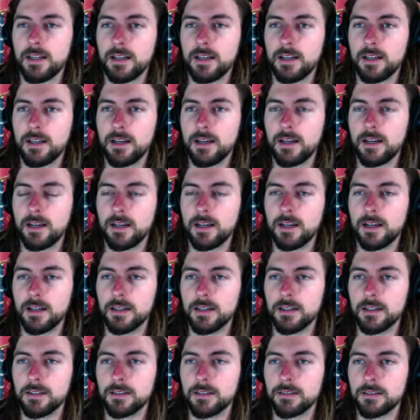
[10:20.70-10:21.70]

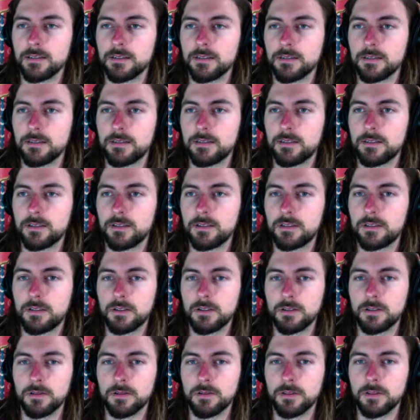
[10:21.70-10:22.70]

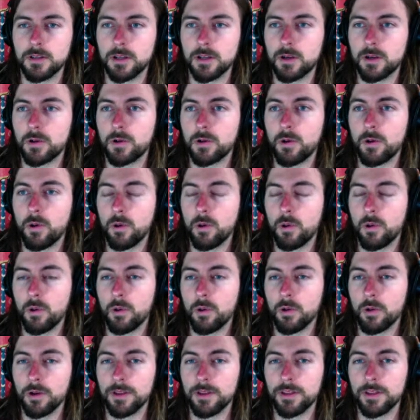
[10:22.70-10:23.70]
to the
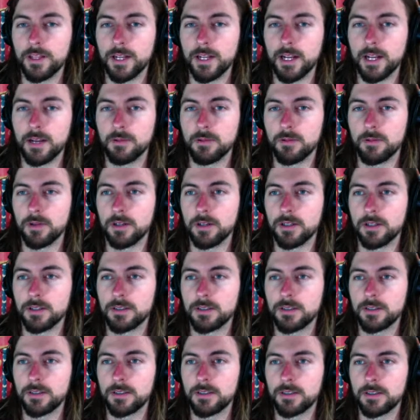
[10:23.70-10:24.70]
chord that I
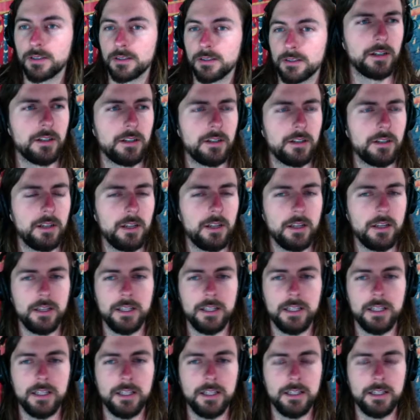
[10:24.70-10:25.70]
want.
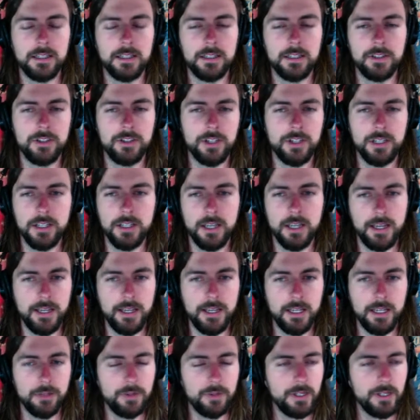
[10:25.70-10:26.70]
E, G,
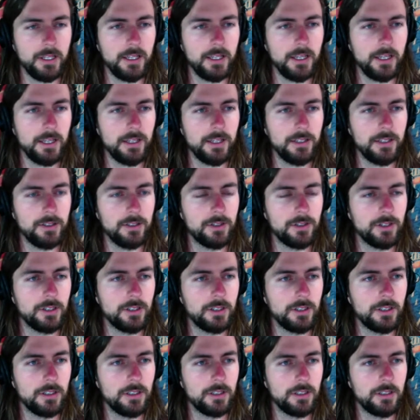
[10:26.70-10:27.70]
A, B, A,
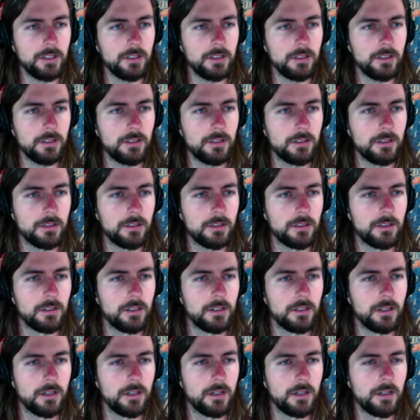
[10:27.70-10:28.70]
G.
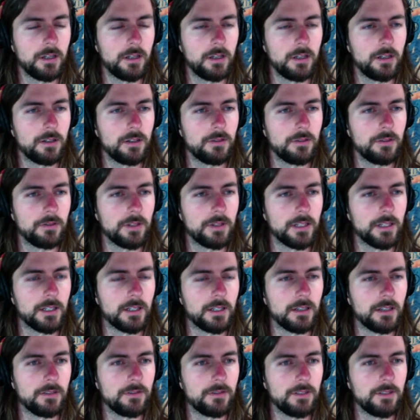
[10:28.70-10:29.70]
We
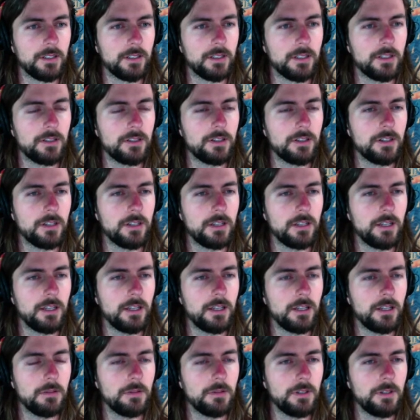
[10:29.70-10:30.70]
have E, G,
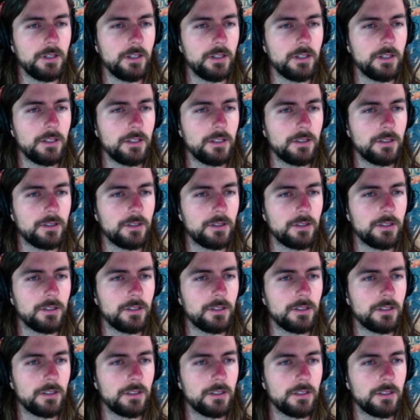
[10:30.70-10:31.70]
A, B, A, G.
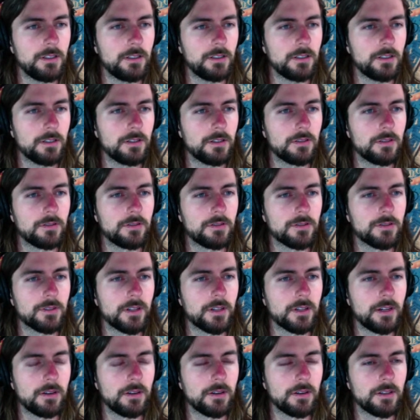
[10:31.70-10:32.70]
And those,
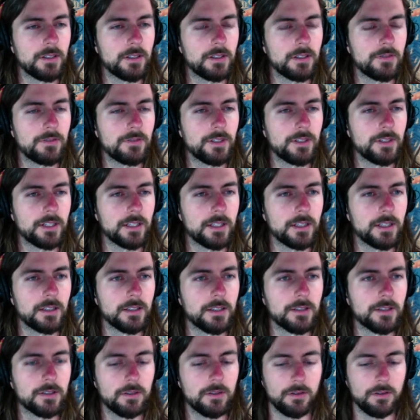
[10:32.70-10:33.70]
how are these fitting in
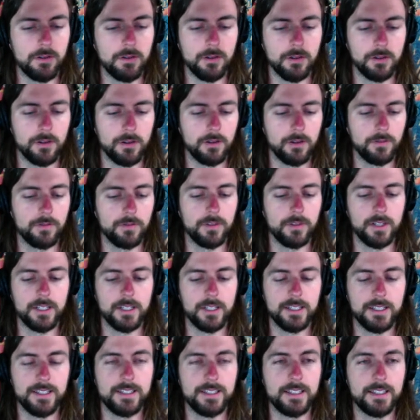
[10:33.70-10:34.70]
this chord over a
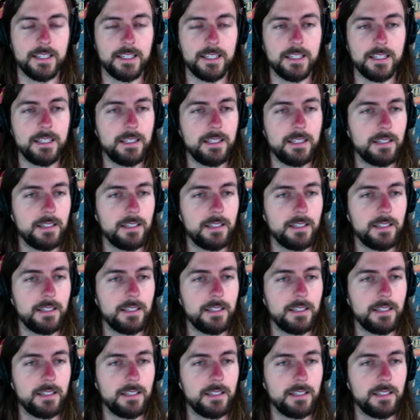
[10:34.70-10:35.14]
C?